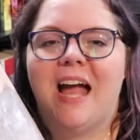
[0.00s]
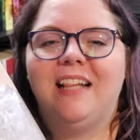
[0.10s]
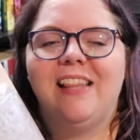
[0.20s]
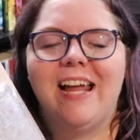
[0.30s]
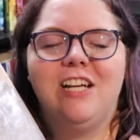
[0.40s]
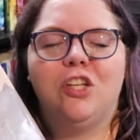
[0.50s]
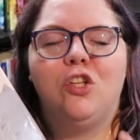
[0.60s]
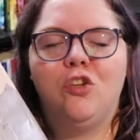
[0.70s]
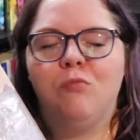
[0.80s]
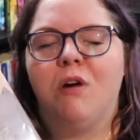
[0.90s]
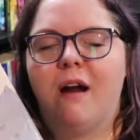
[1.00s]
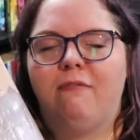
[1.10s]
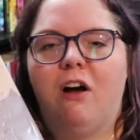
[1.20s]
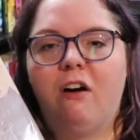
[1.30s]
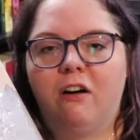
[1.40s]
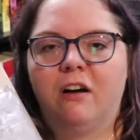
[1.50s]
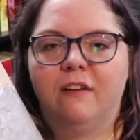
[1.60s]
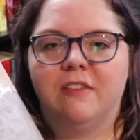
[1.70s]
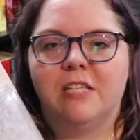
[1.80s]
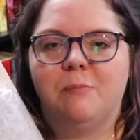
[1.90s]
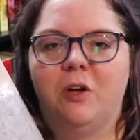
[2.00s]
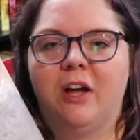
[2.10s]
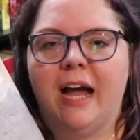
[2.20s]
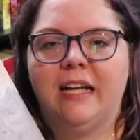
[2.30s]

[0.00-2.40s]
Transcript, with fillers: I liked the humor and the heart of this book.